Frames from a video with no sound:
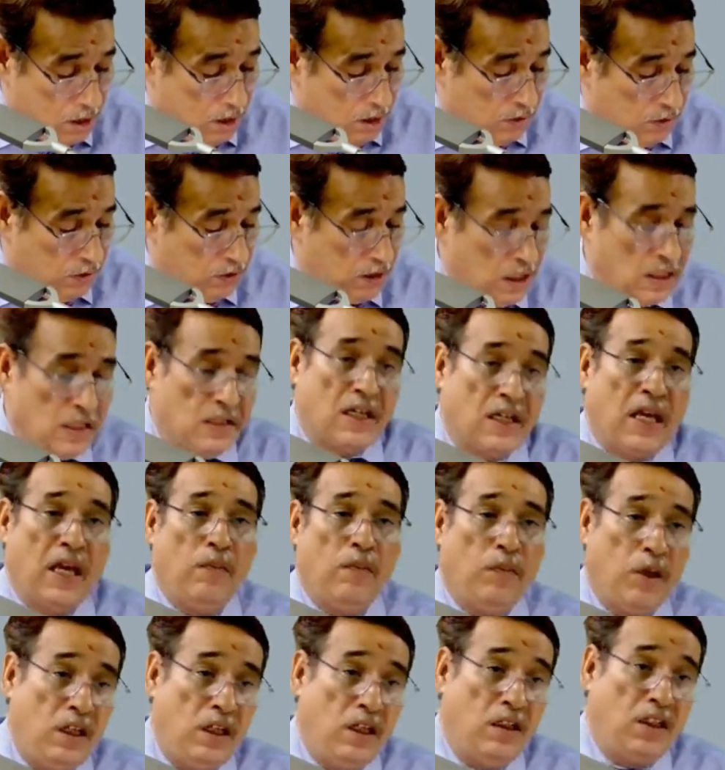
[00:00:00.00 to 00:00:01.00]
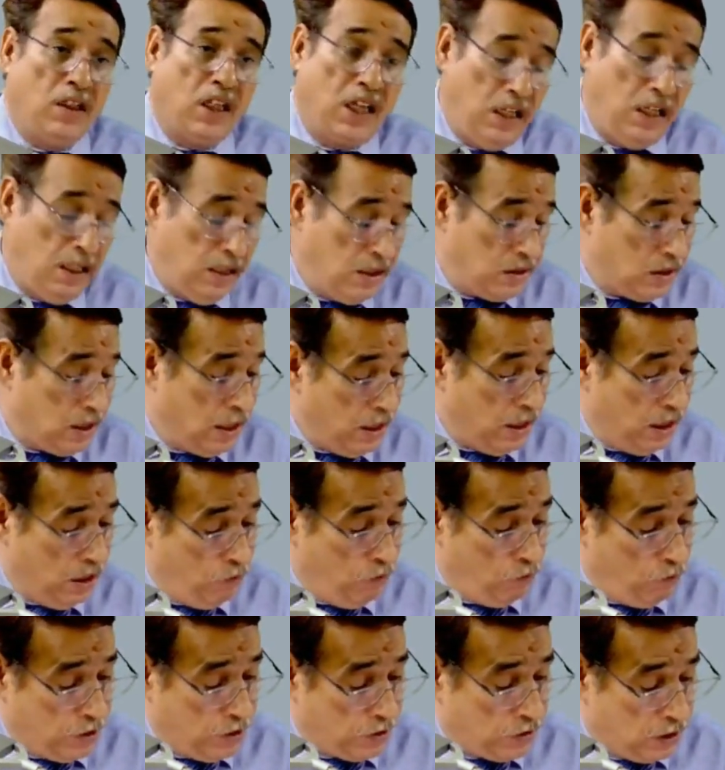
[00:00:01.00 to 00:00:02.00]
This time E3 is the
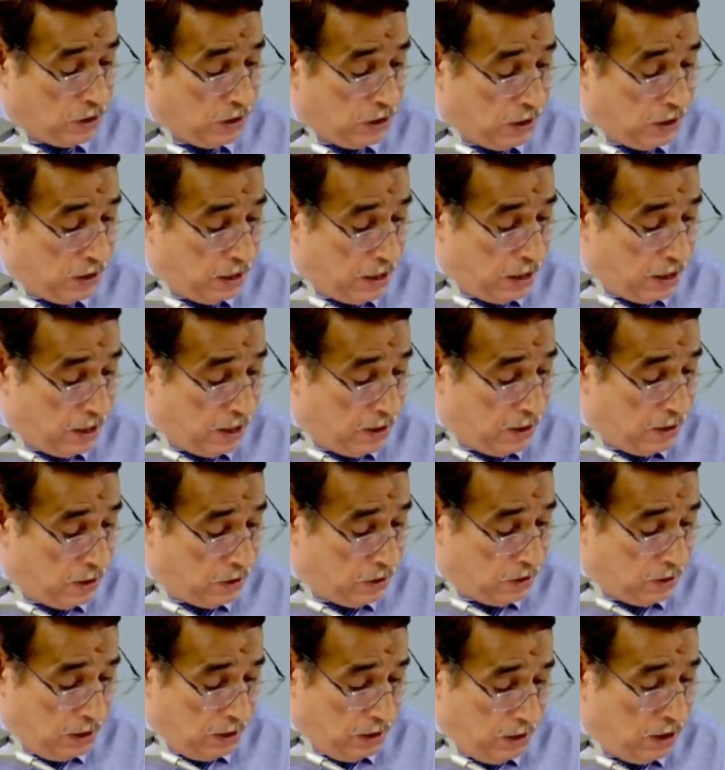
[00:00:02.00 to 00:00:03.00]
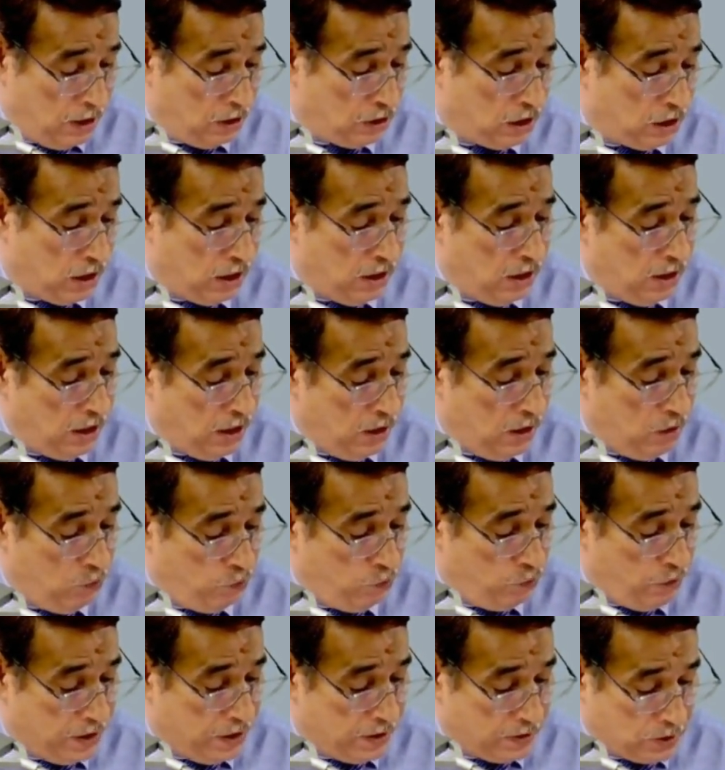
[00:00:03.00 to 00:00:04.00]
investor and E3
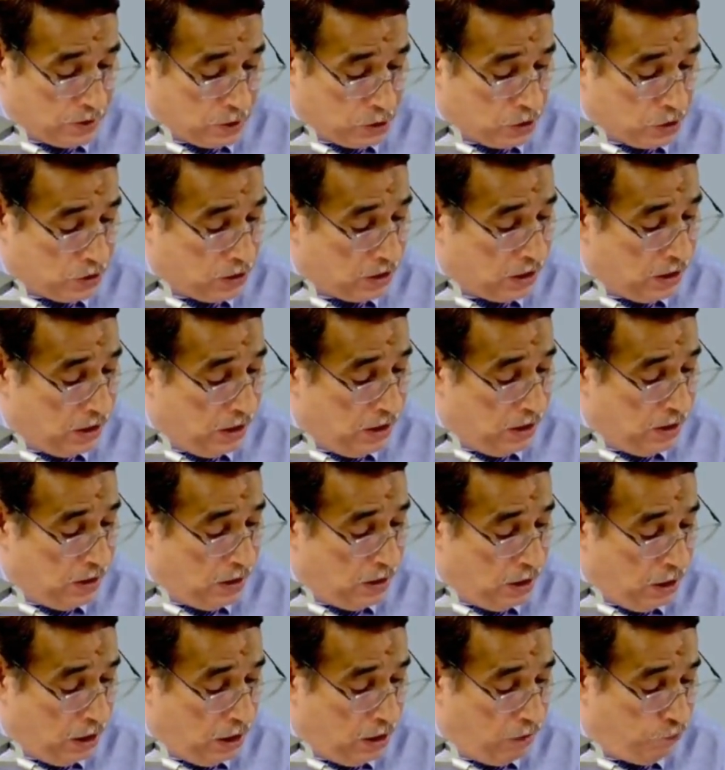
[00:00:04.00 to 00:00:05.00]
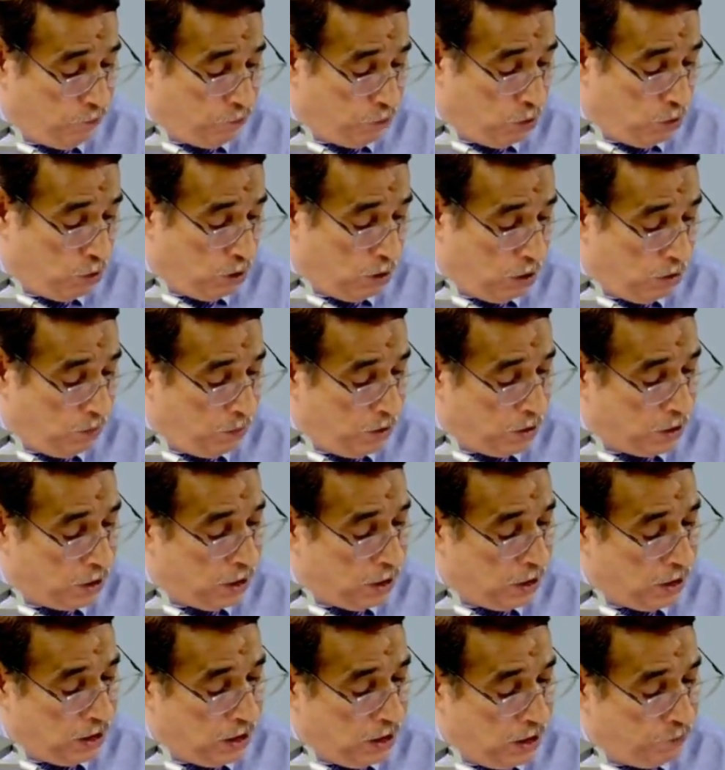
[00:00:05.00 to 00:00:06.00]
invests in E4
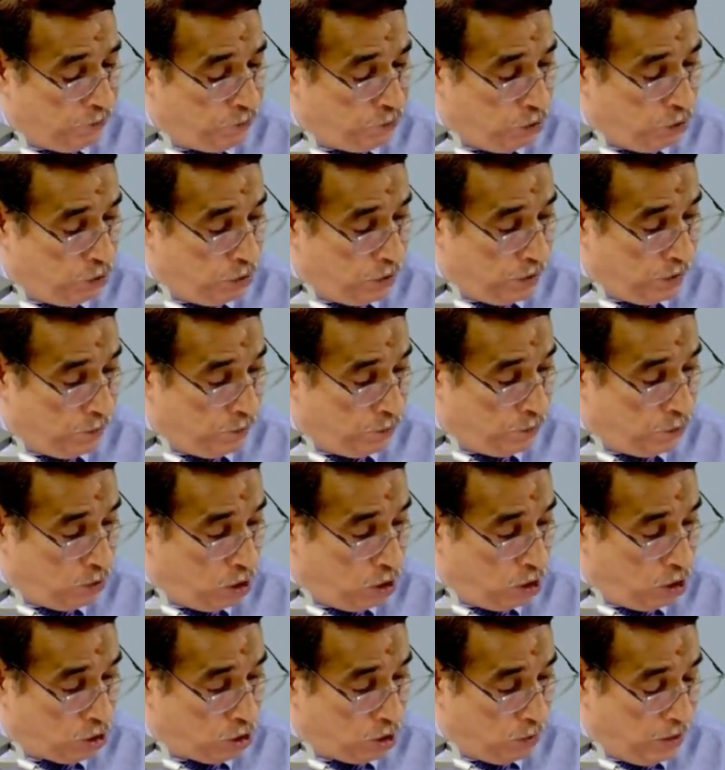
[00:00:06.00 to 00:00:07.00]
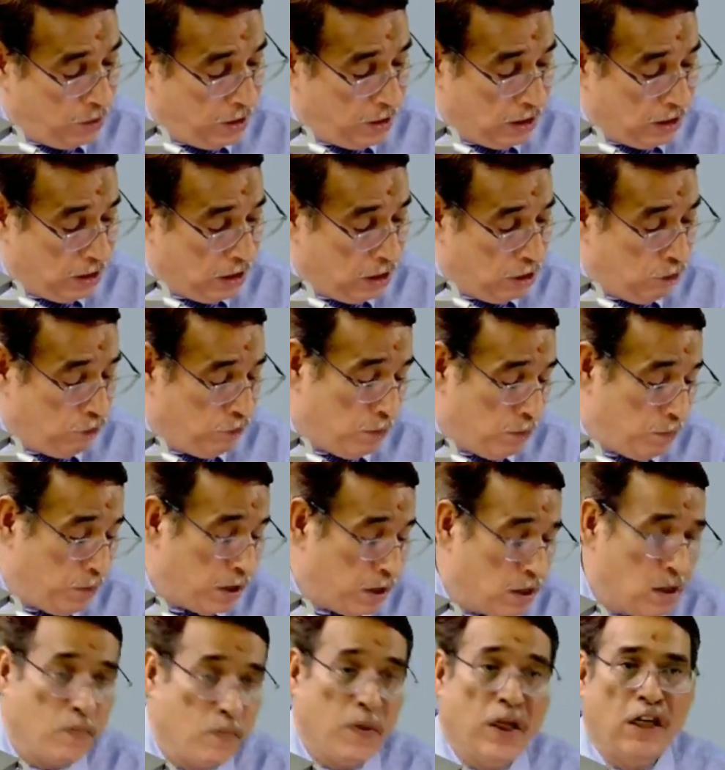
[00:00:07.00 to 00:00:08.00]
Limited. E4 automatically will
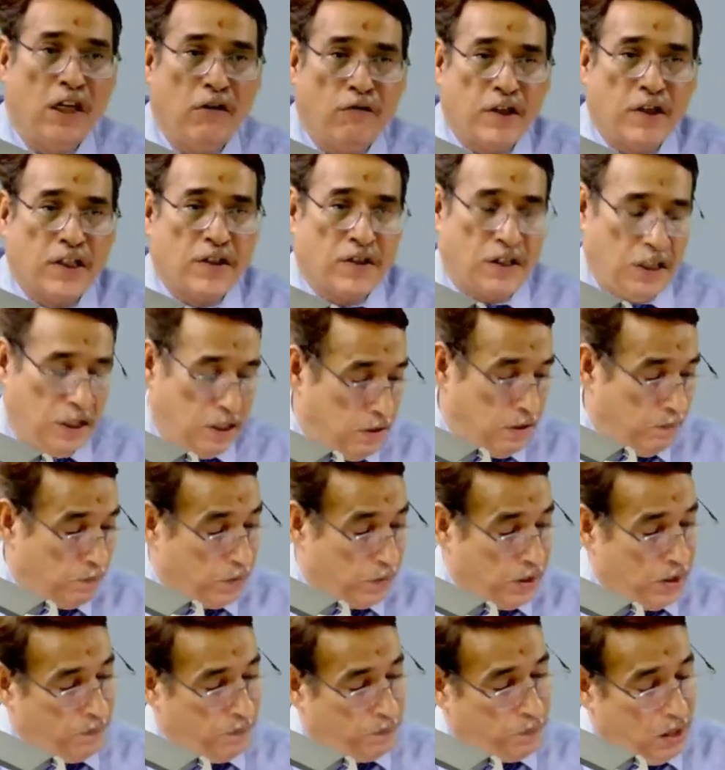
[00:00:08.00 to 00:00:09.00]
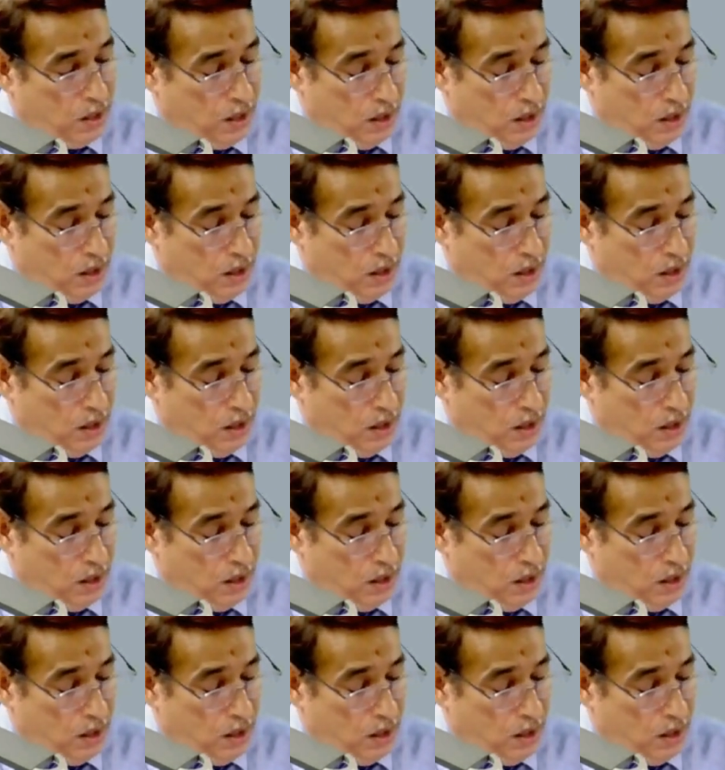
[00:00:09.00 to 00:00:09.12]
become investee company.